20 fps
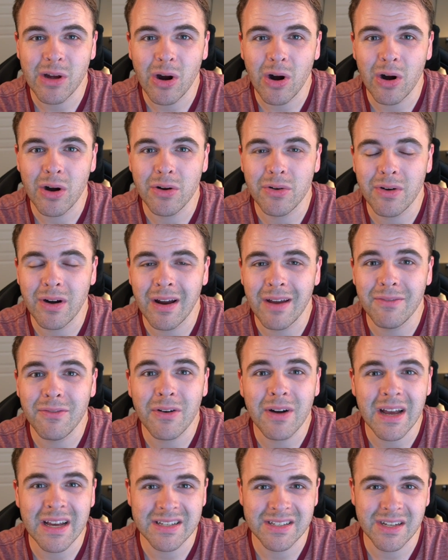hard drive
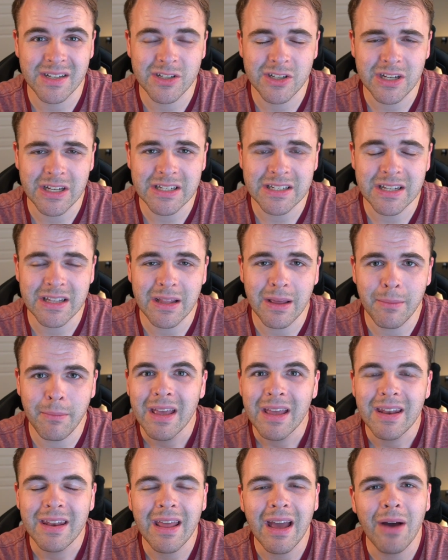or SSDs in them.
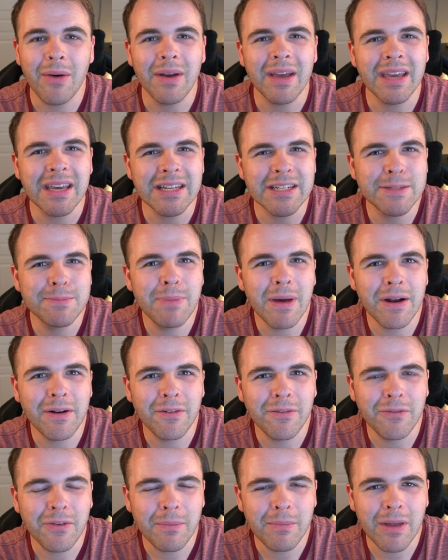Now, it gets
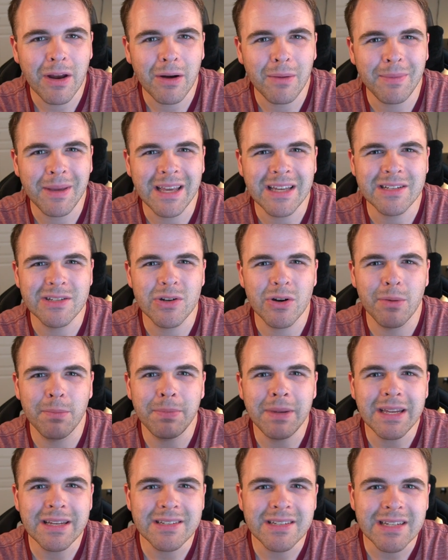better from there because there are
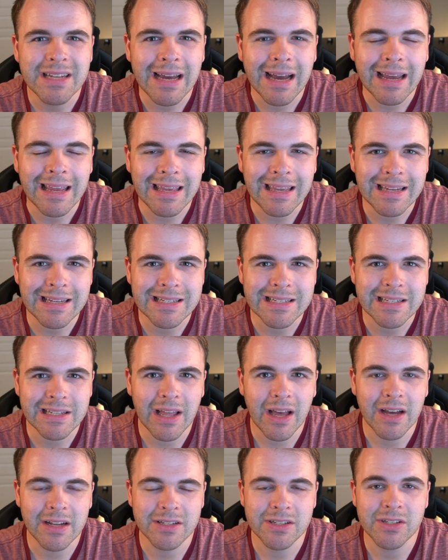PCIe
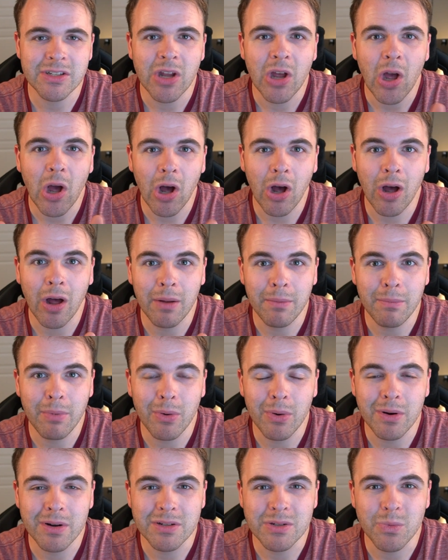slots on
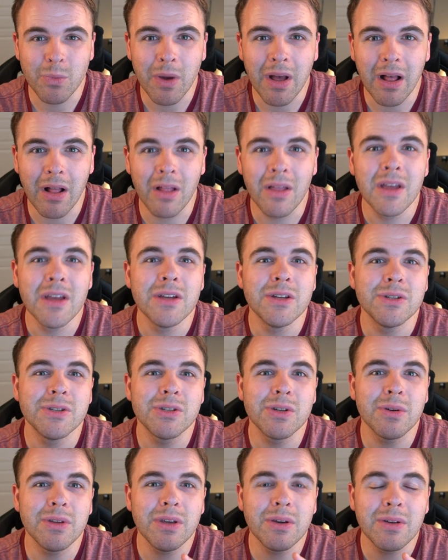board as well.
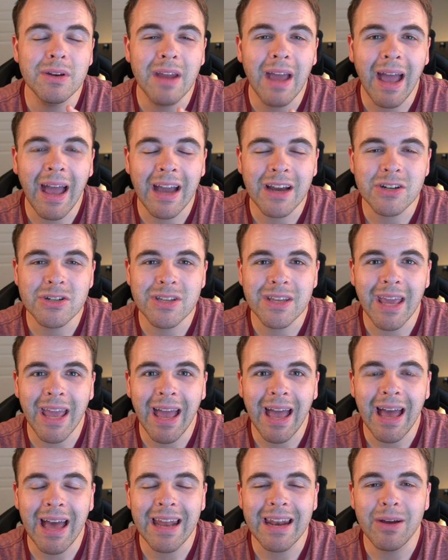So you can actually
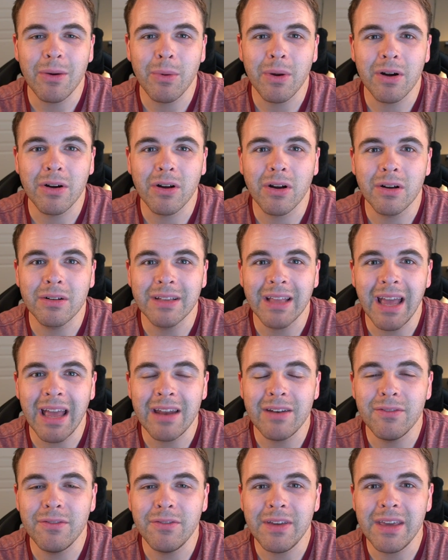add what are called
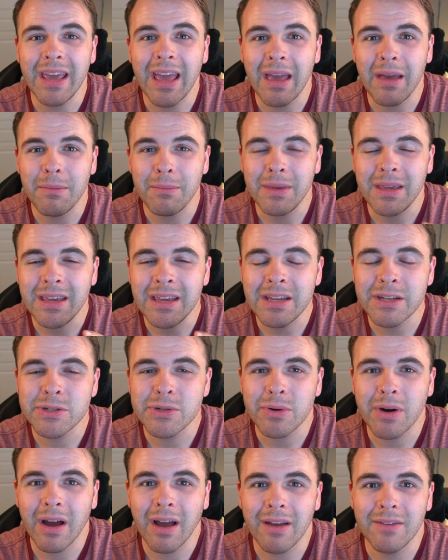NVMe
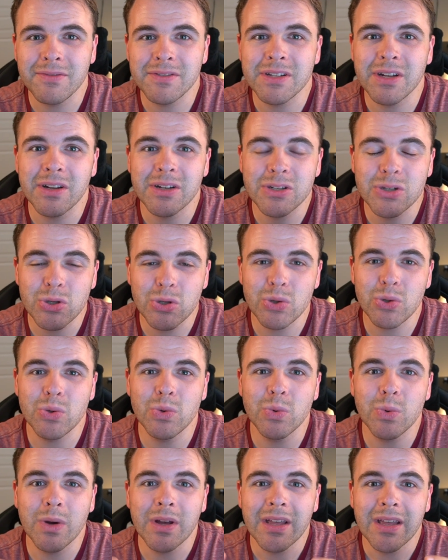drives
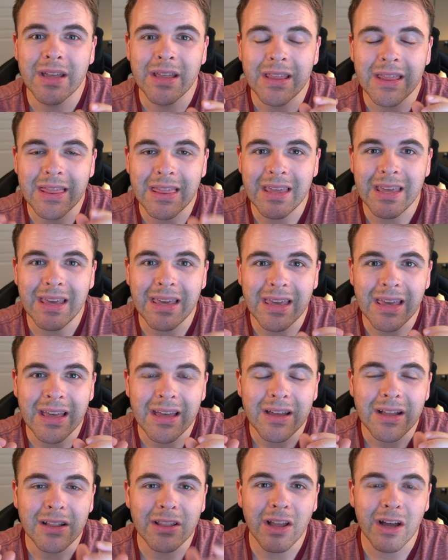to the
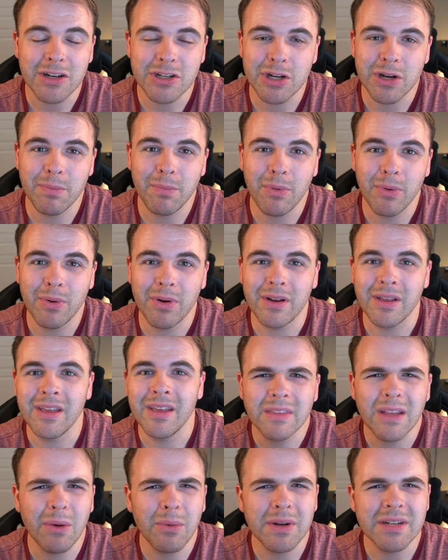logic board.
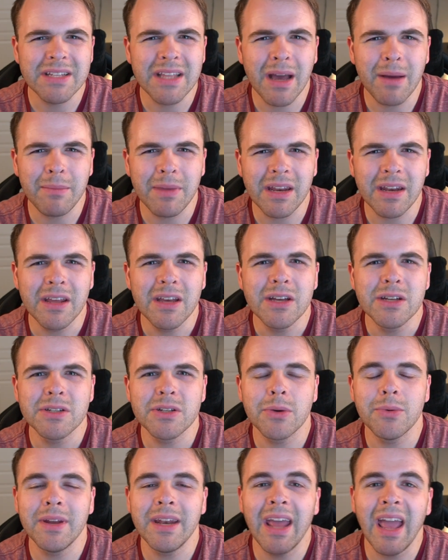Now, what does that mean?
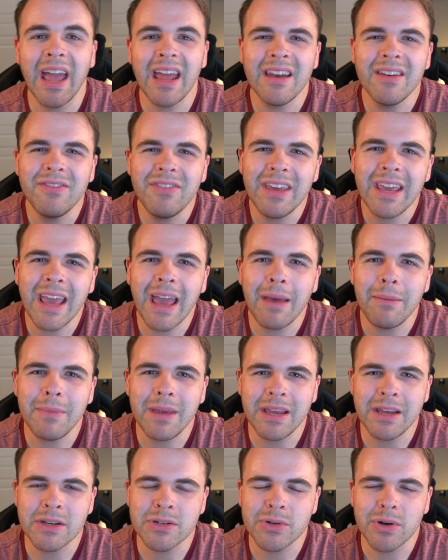So an
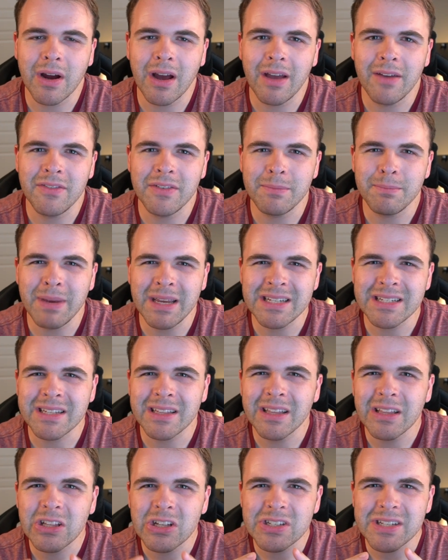NVMe drive
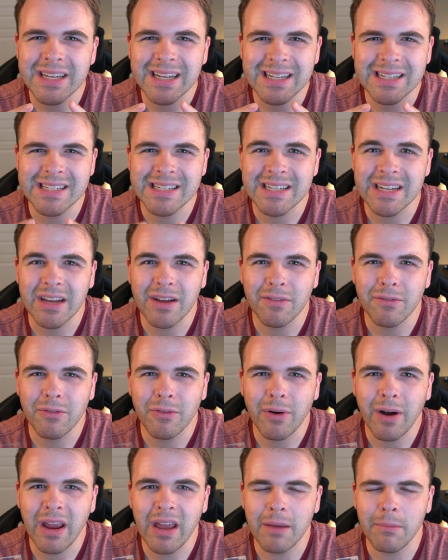basically looks like a stick of
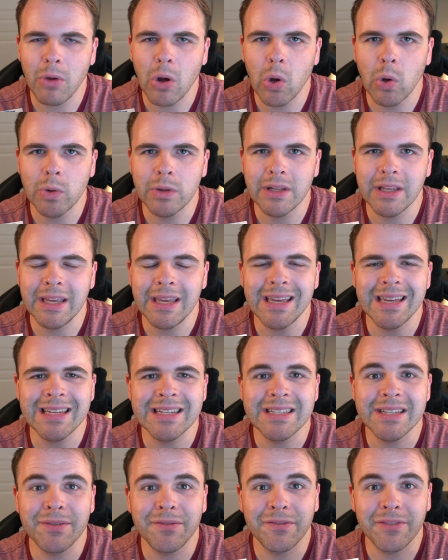RAM, only
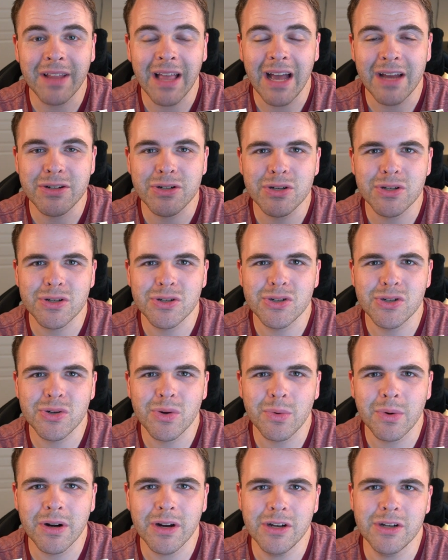it's flash
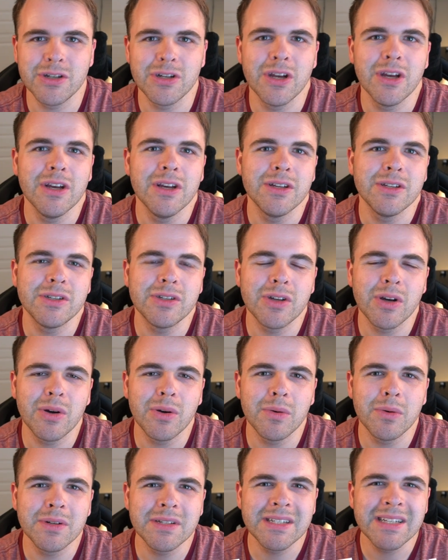storage.
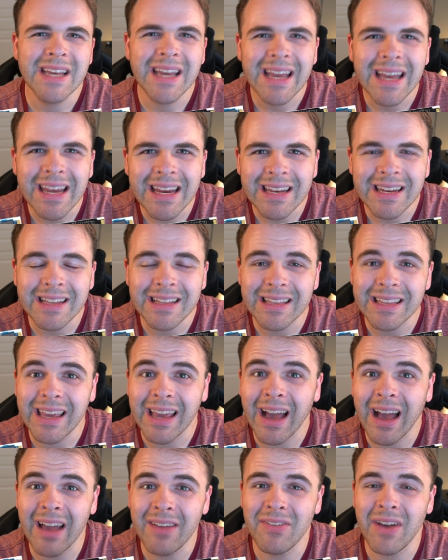So
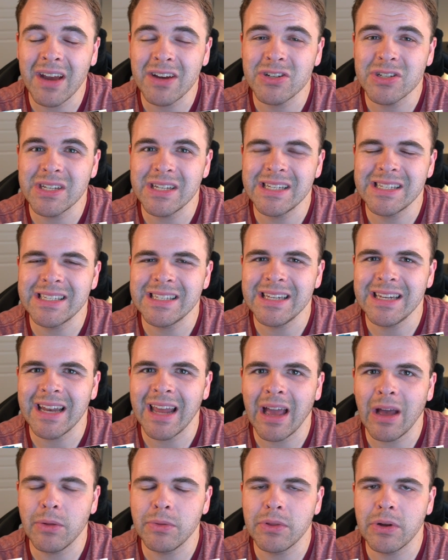technically, I've actually seen
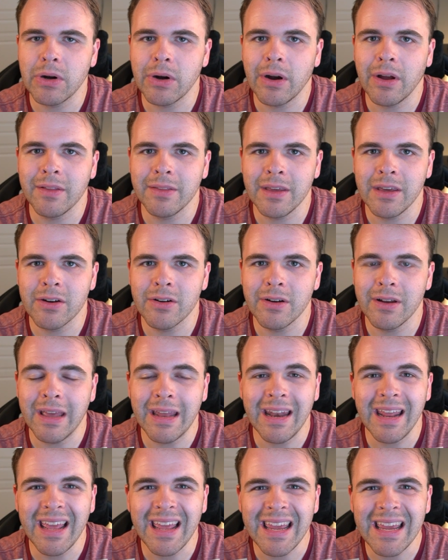out there on the
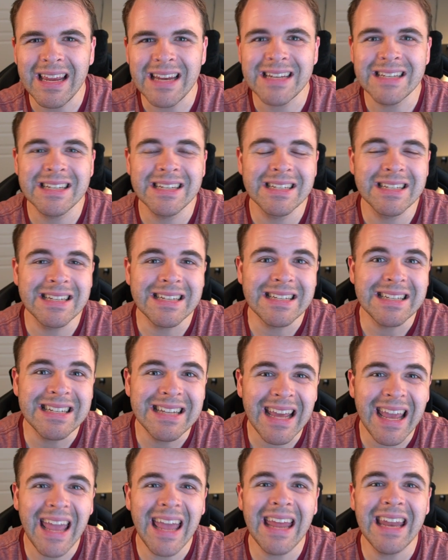internet 8 to
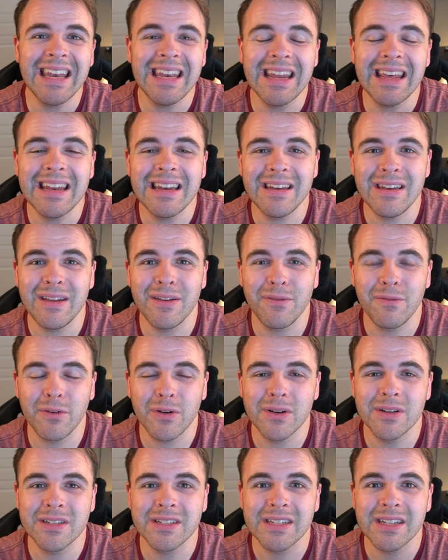10
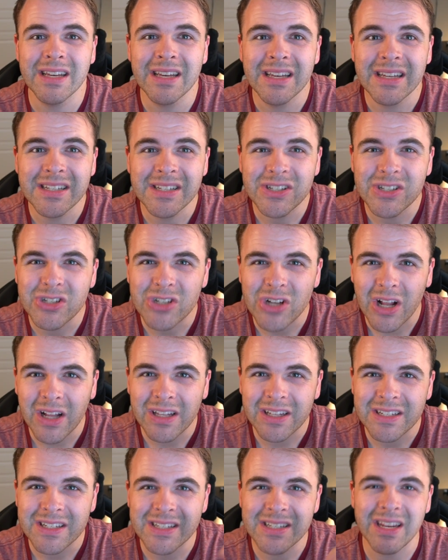different
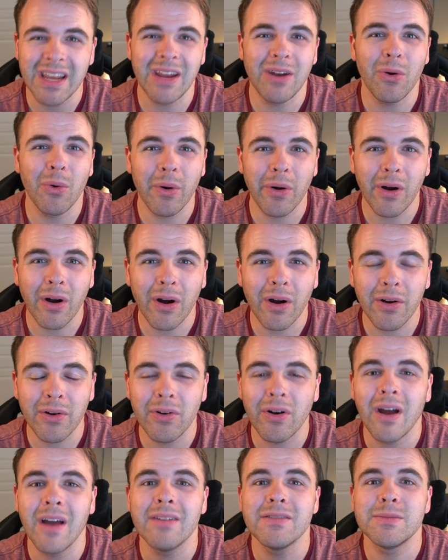solid state or hard
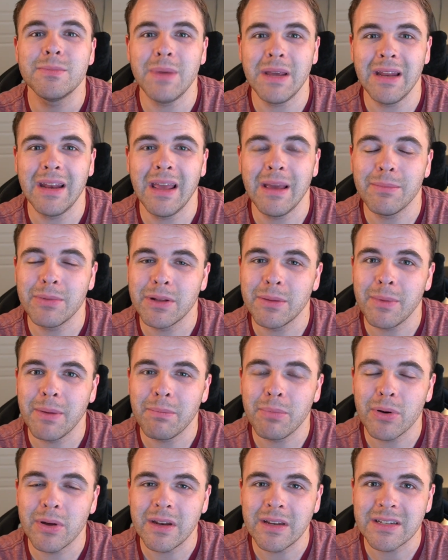drives being able to be
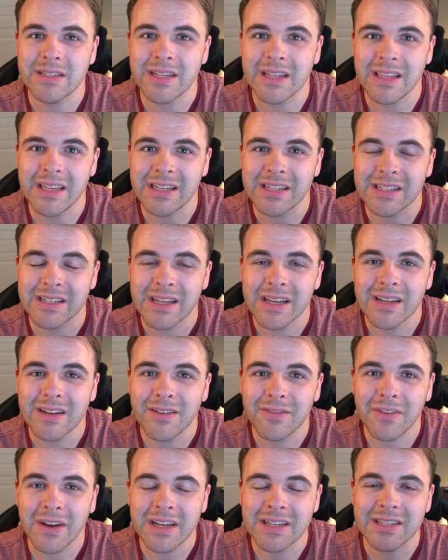put into these
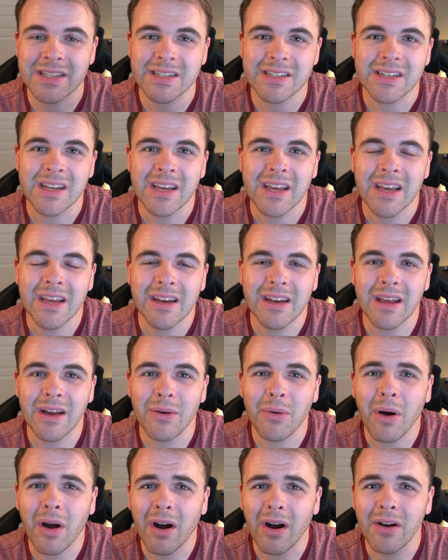devices.
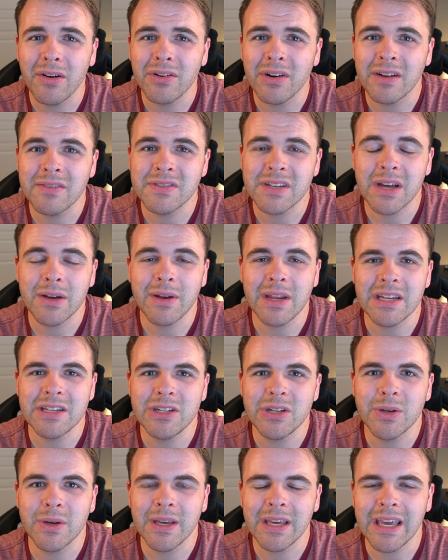Now, hard drives nowadays,
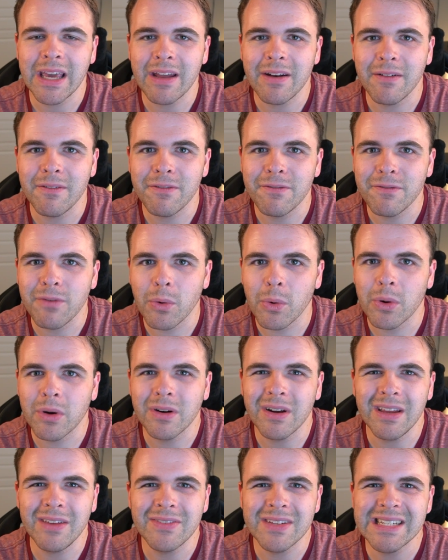you can get
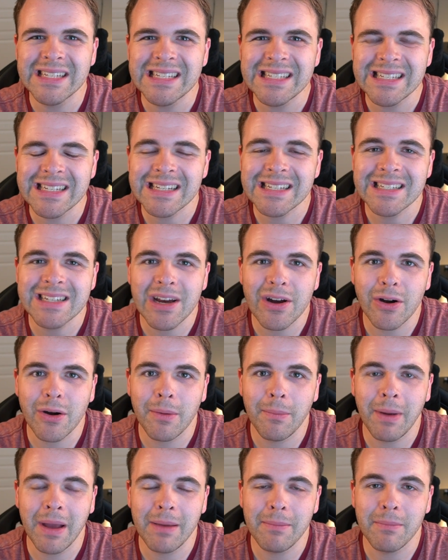4, even 6
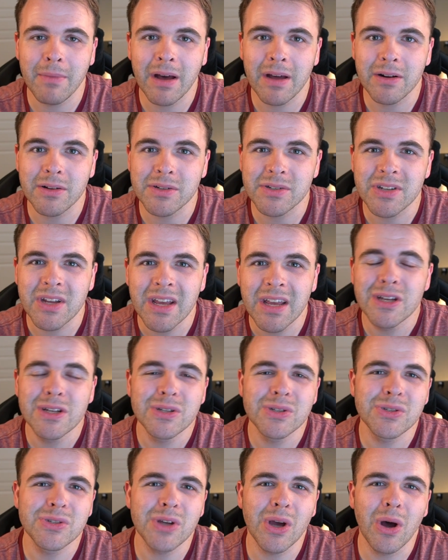terabyte models.
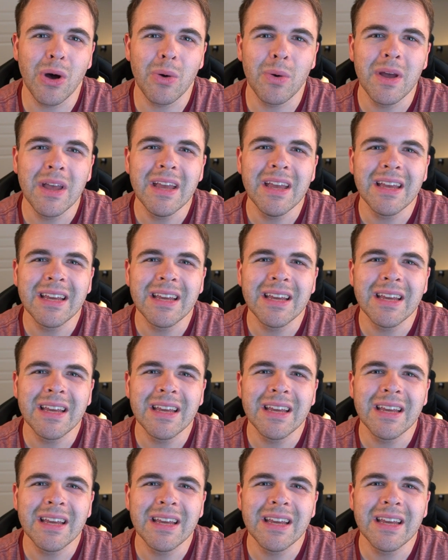So